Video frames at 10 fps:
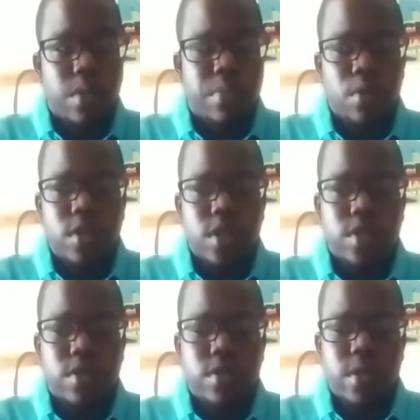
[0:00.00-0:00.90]

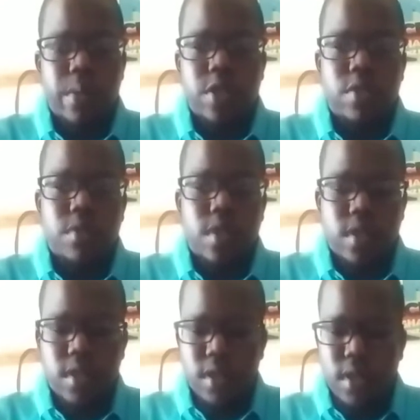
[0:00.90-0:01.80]
protester. I believe she was
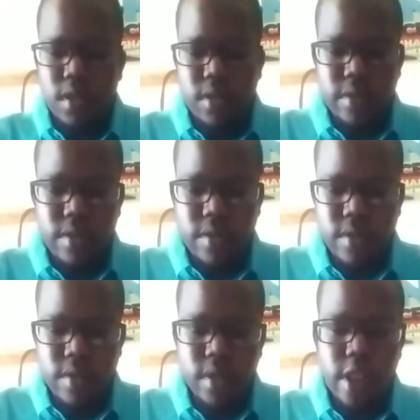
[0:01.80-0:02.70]
the
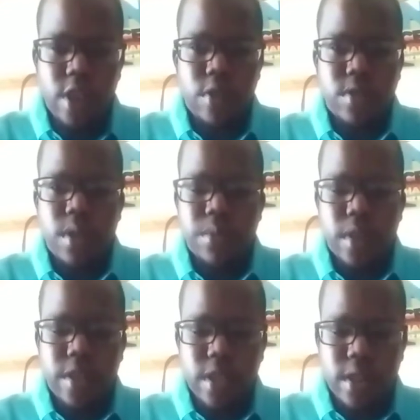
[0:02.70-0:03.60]
leader or something
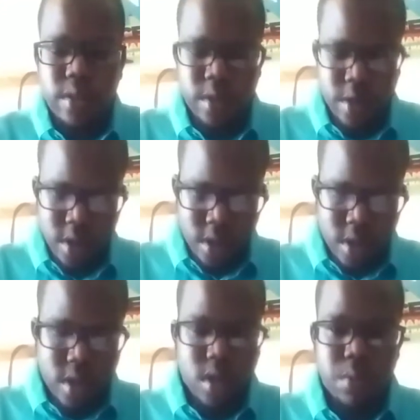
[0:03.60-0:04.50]
like that.
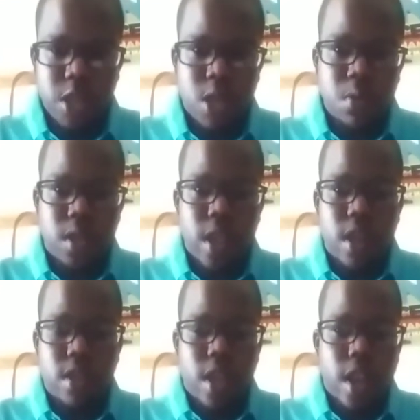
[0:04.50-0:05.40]
But she was
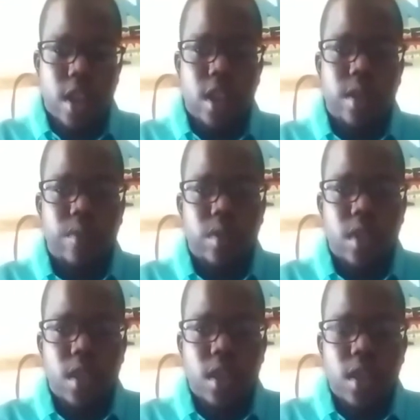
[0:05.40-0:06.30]
saying that
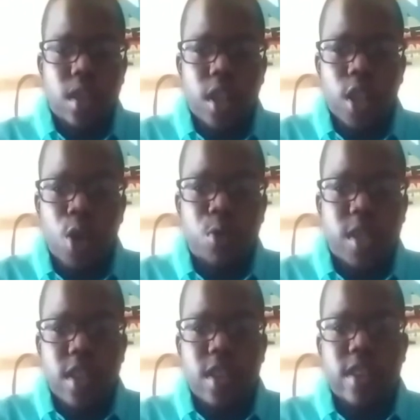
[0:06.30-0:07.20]

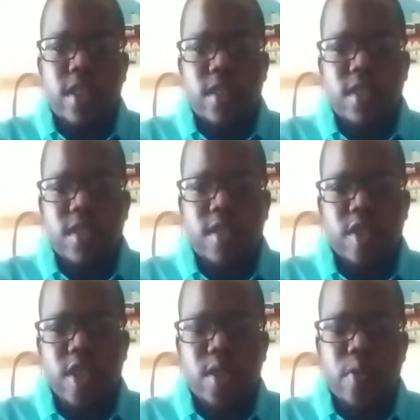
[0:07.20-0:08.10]
looting
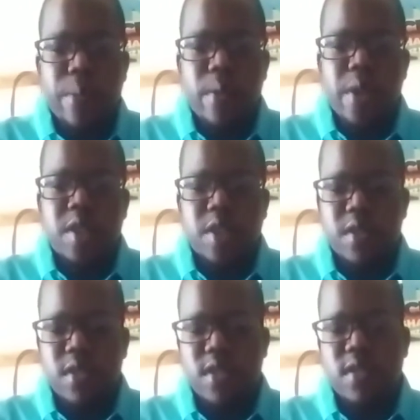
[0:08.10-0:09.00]
is
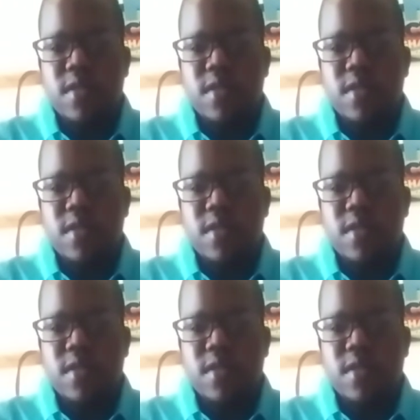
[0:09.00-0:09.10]
reparations.